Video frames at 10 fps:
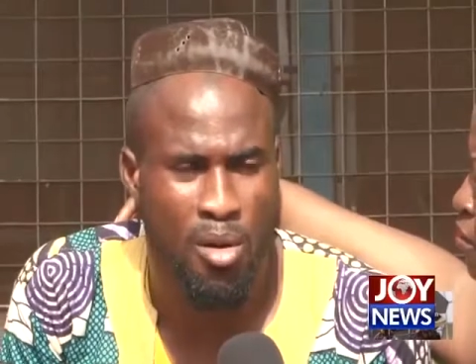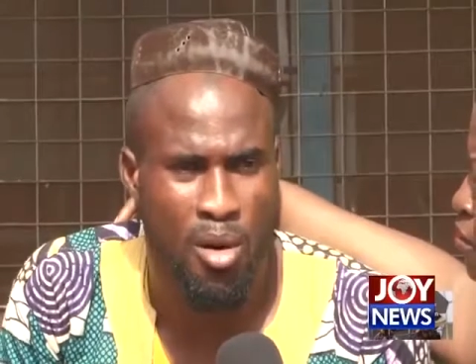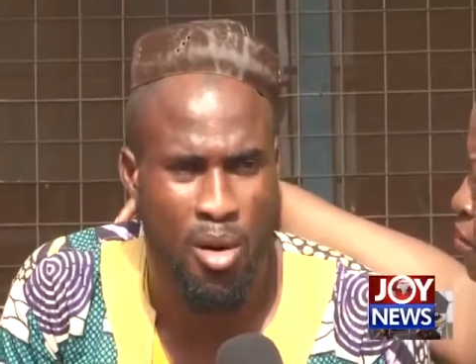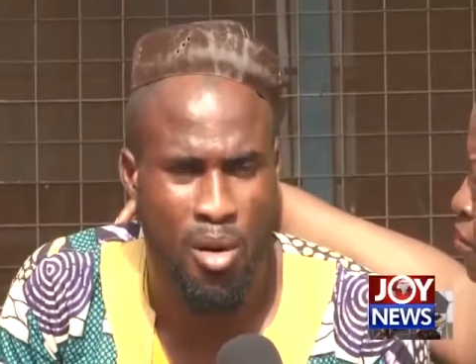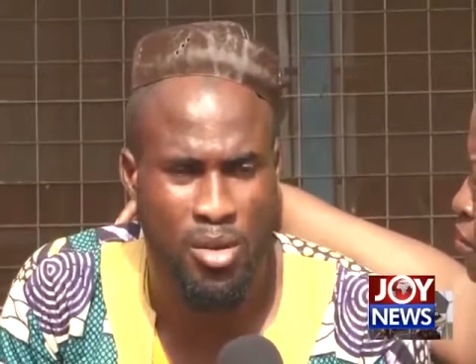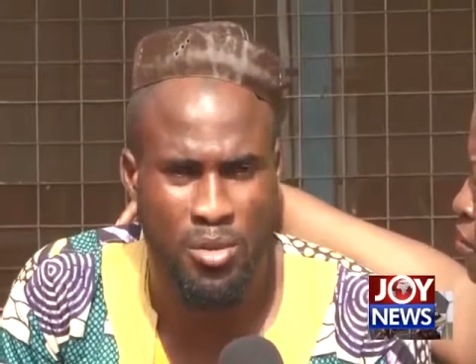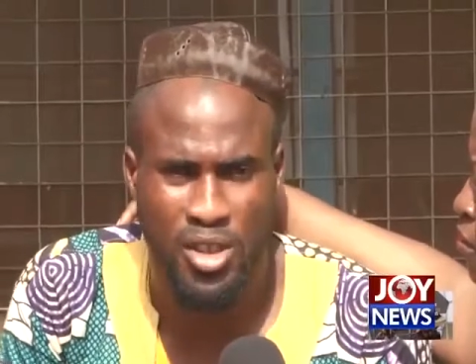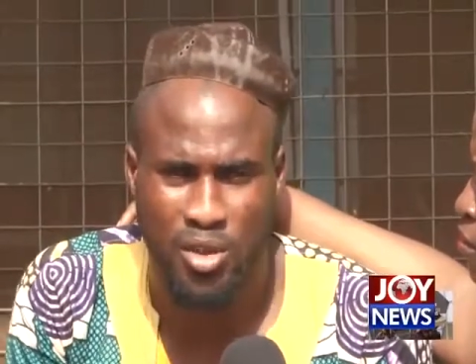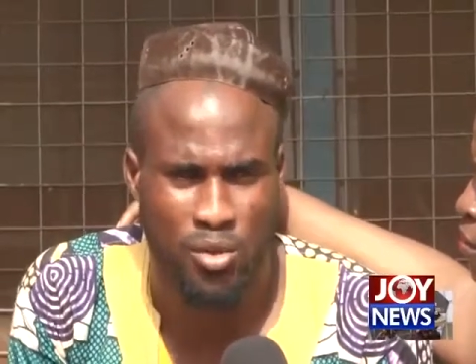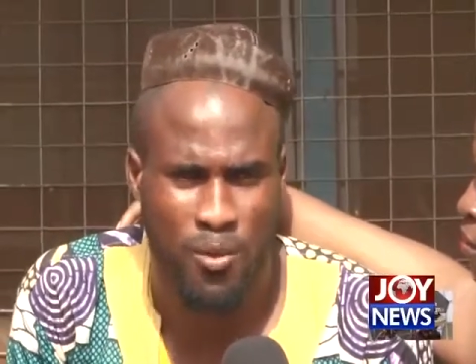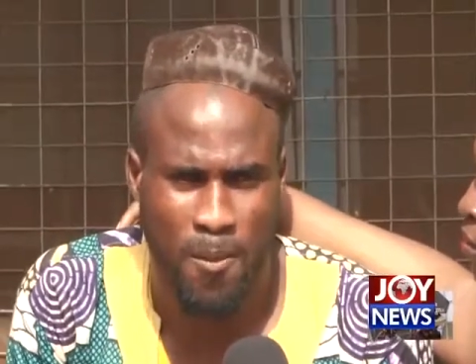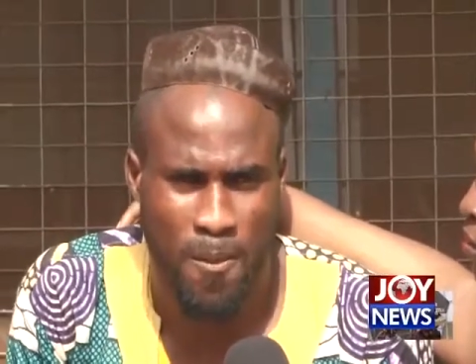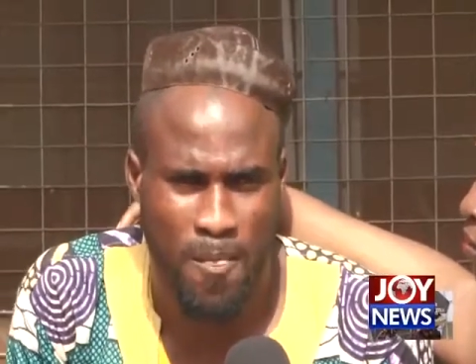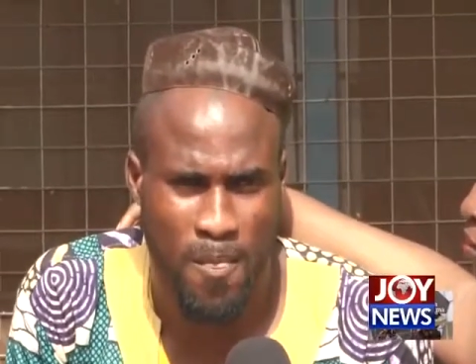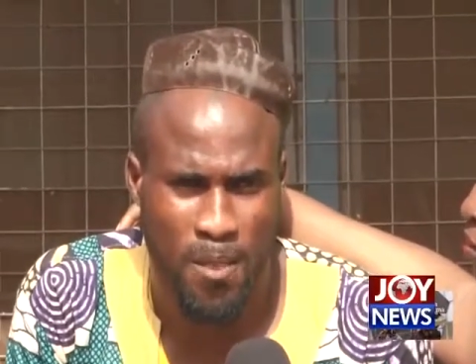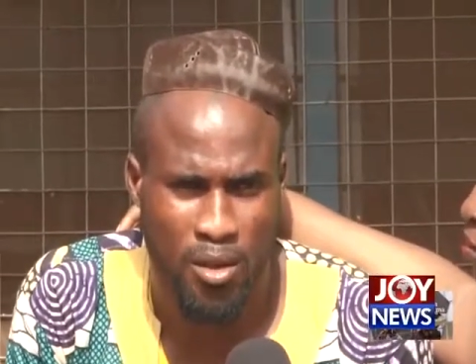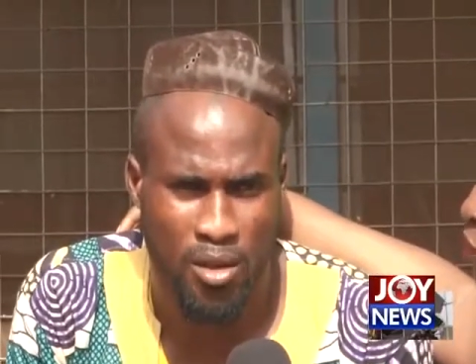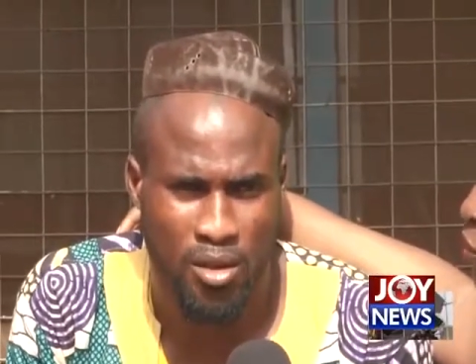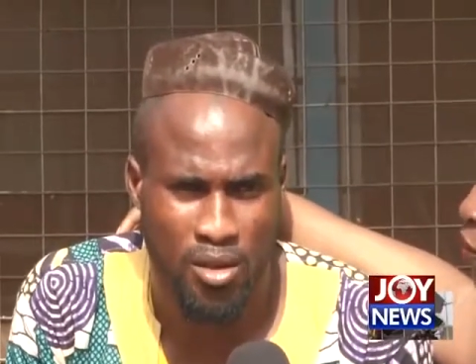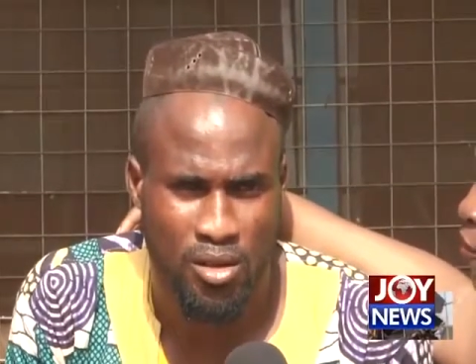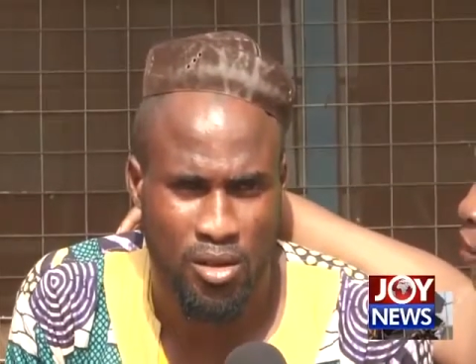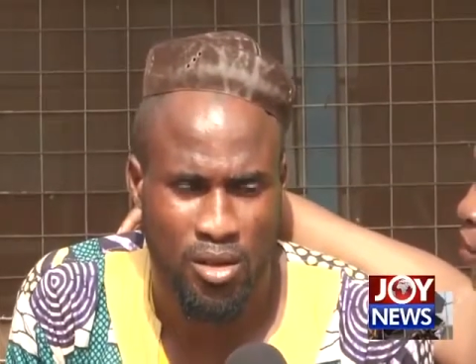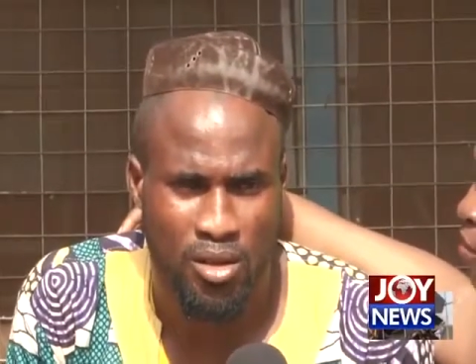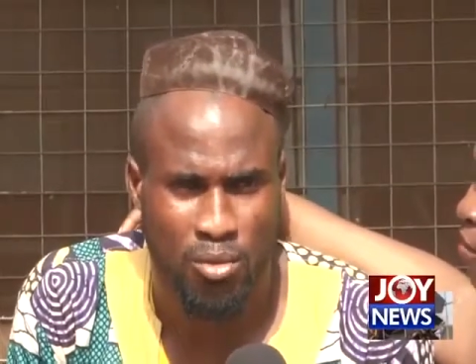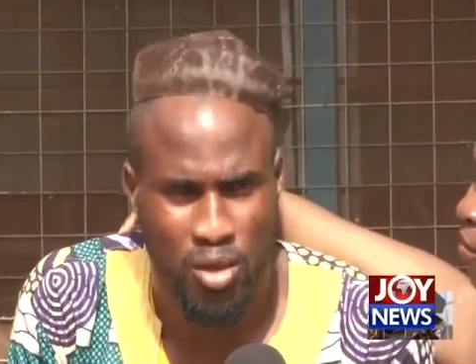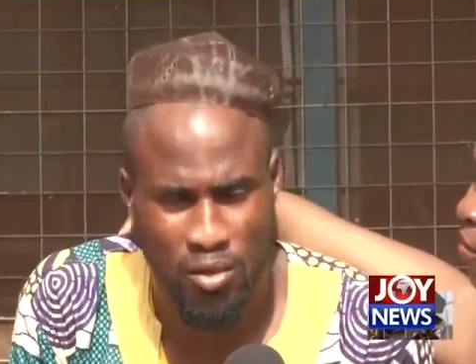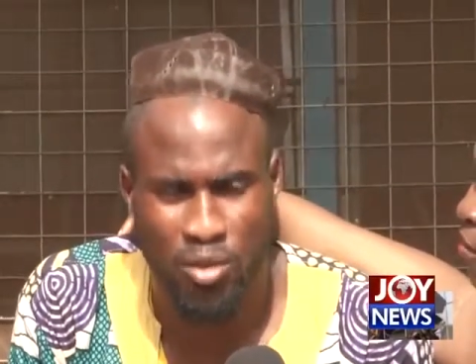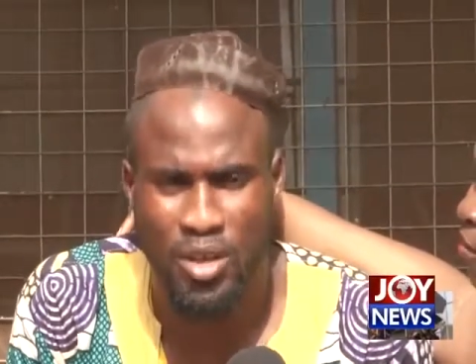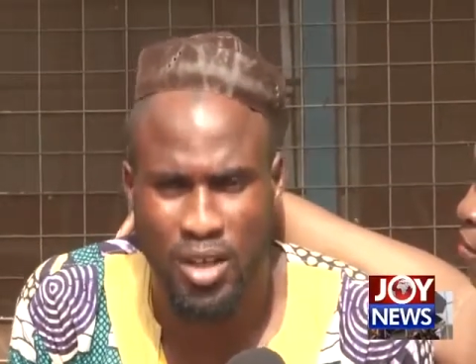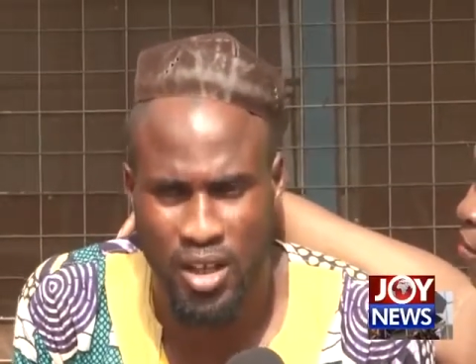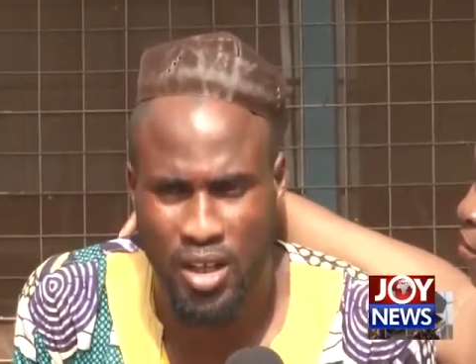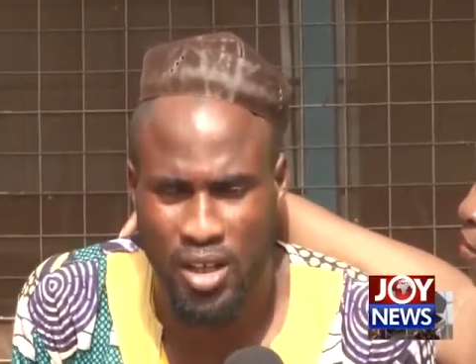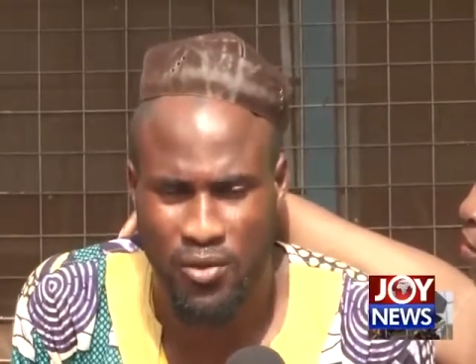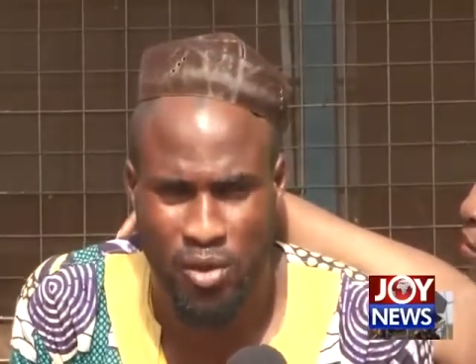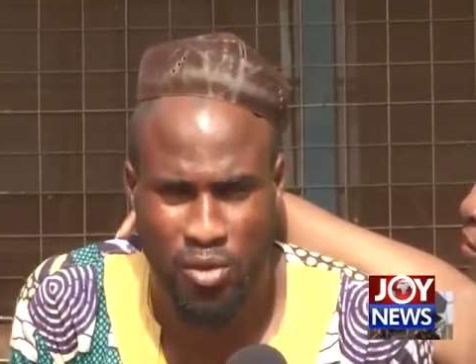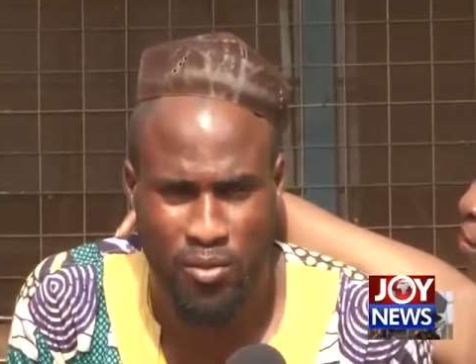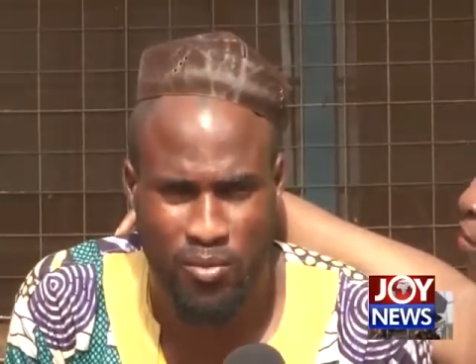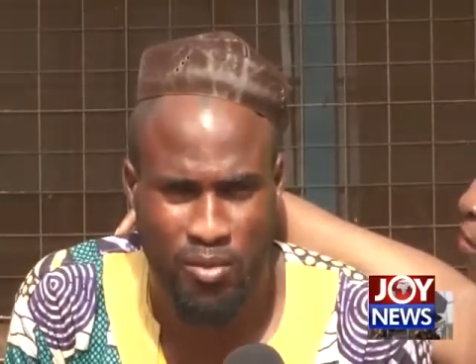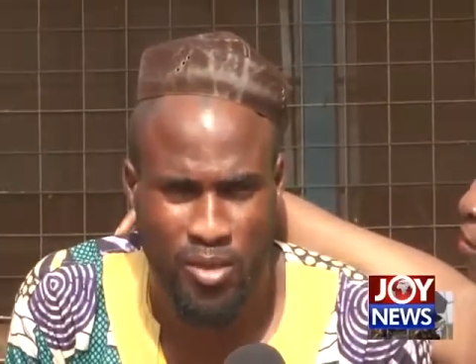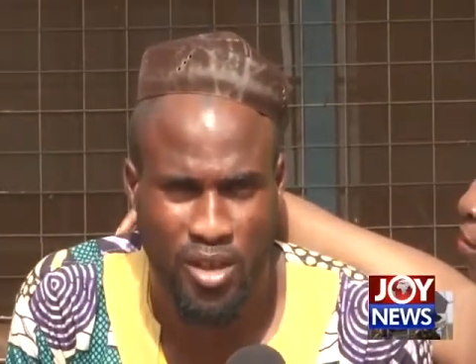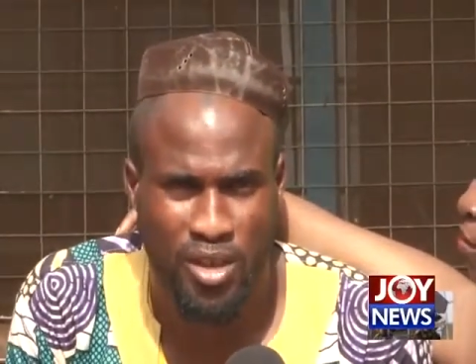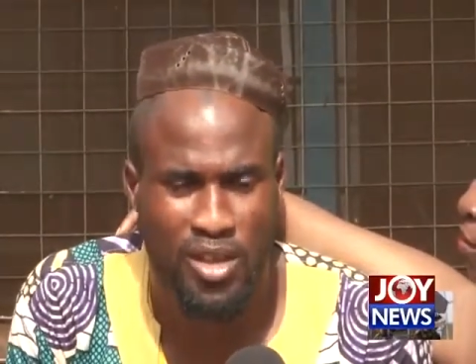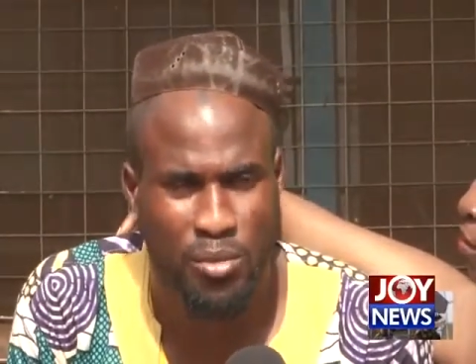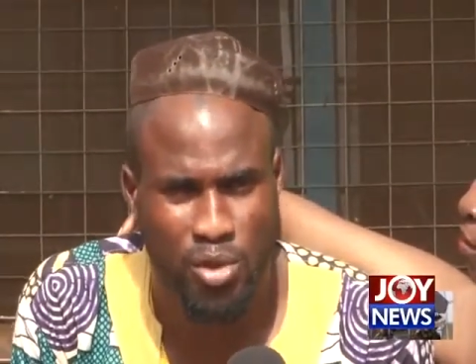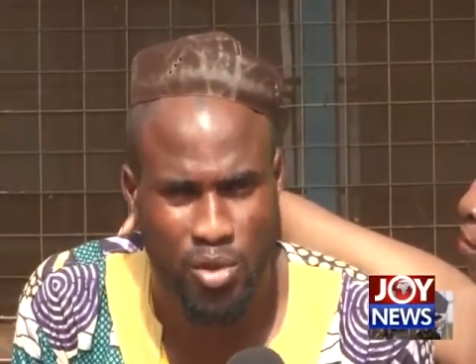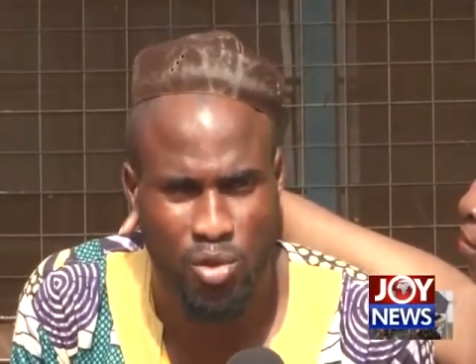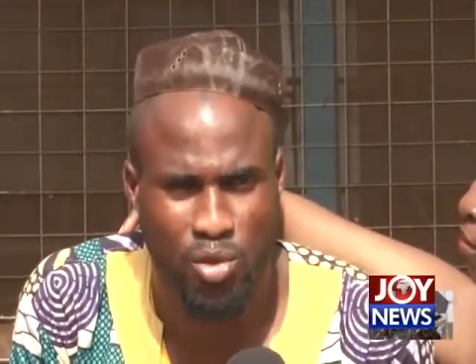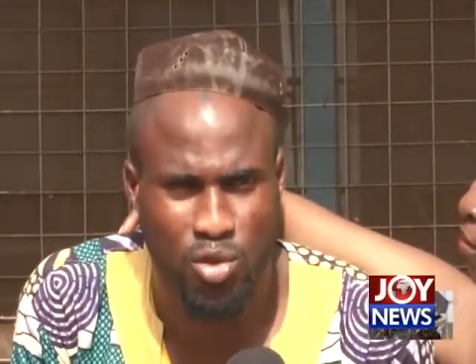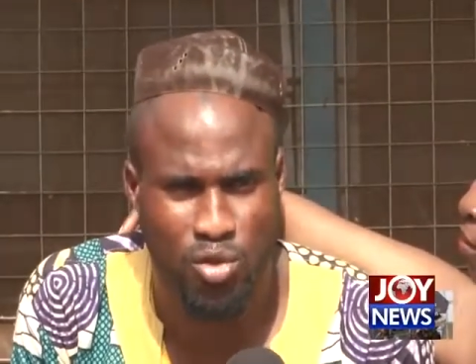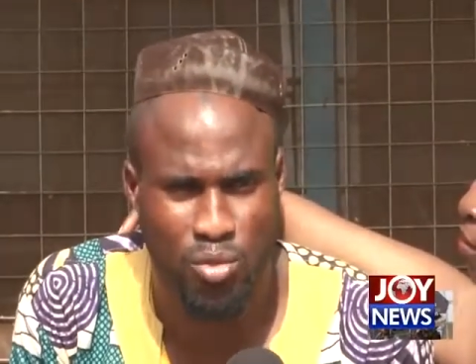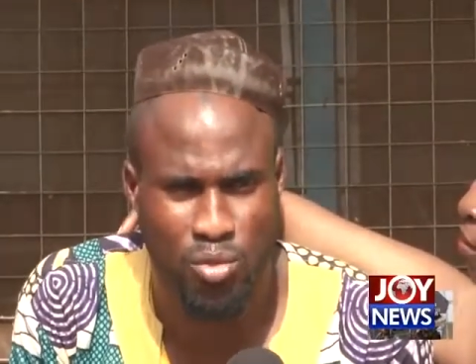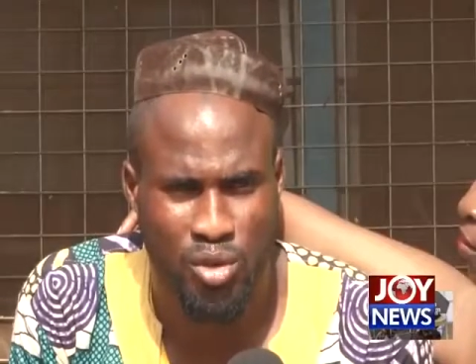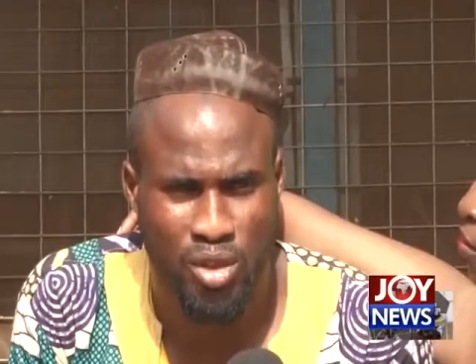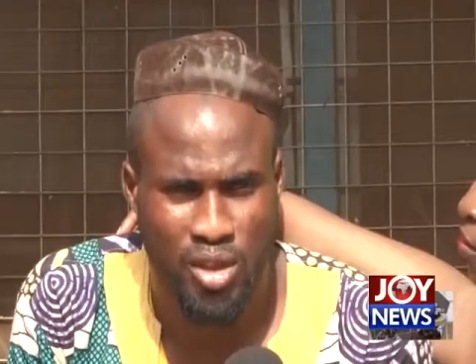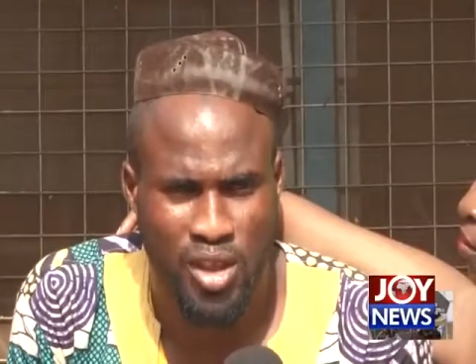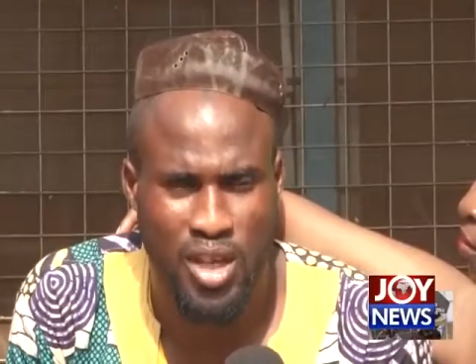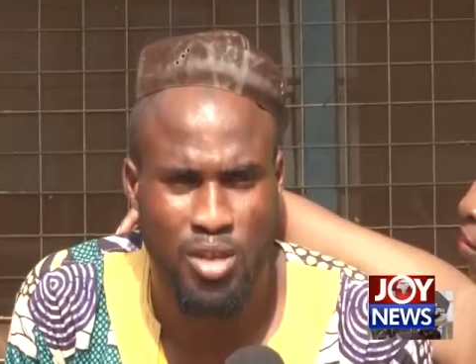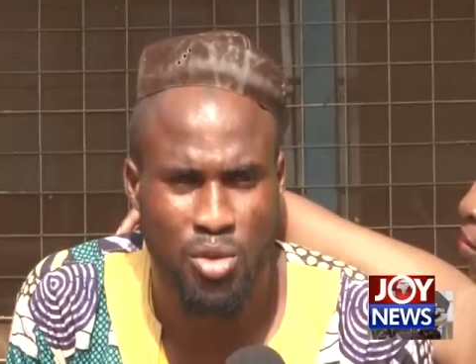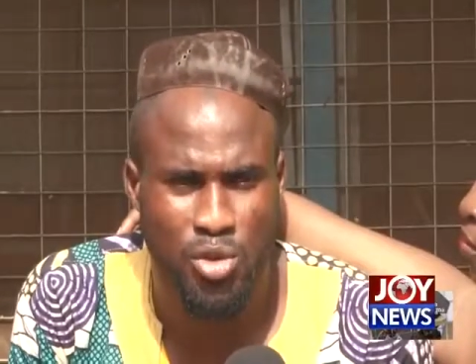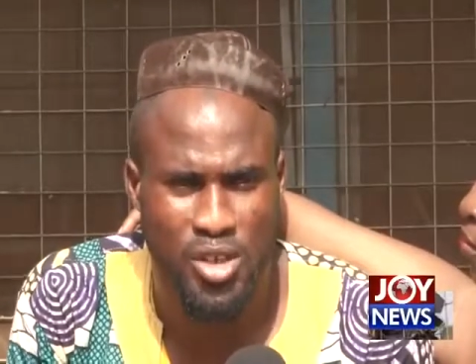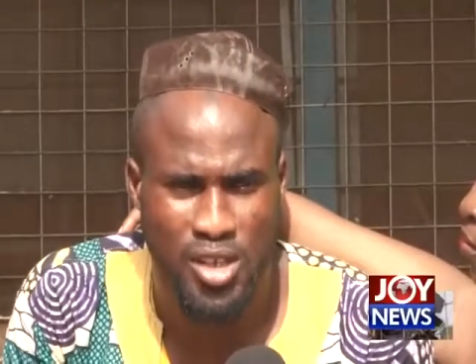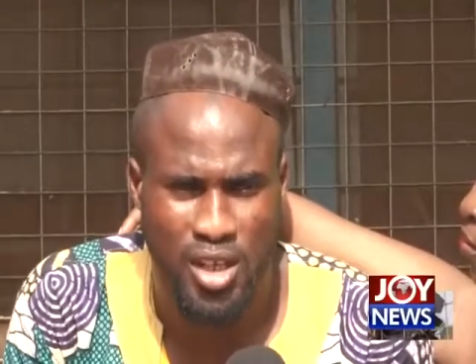You are like a cocaine for the Arabs. They can arrest you and sell you anytime.